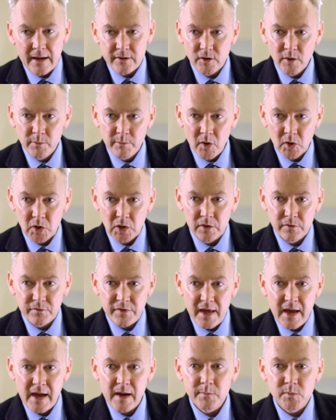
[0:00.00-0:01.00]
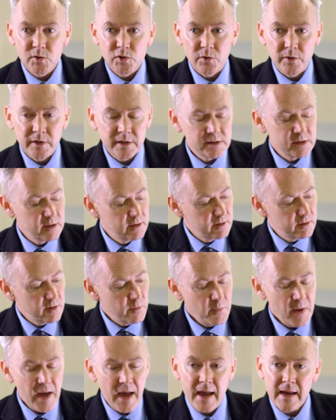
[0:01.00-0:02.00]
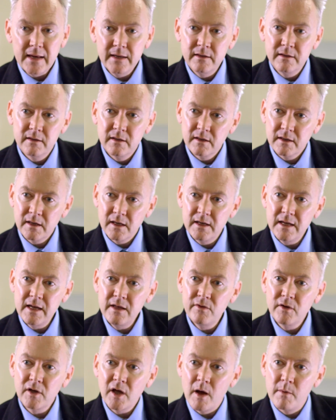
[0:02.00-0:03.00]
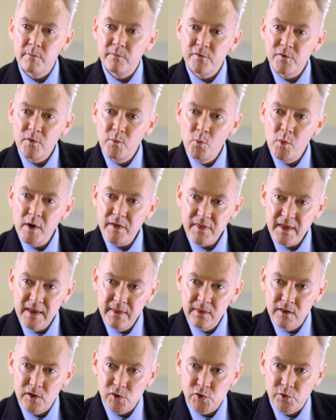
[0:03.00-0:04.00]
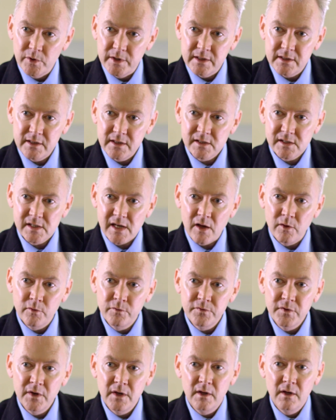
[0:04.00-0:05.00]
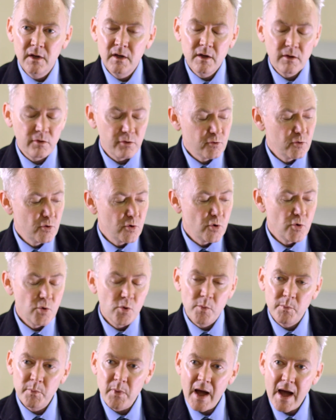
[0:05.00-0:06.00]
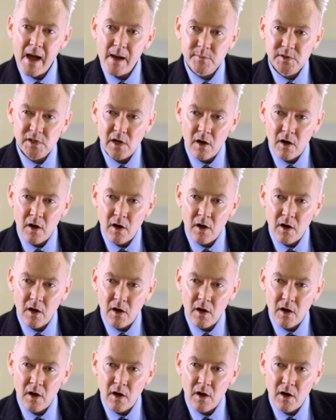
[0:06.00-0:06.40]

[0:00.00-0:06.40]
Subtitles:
at our model of the hip joint, the pain can either come from within the joint itself, through perhaps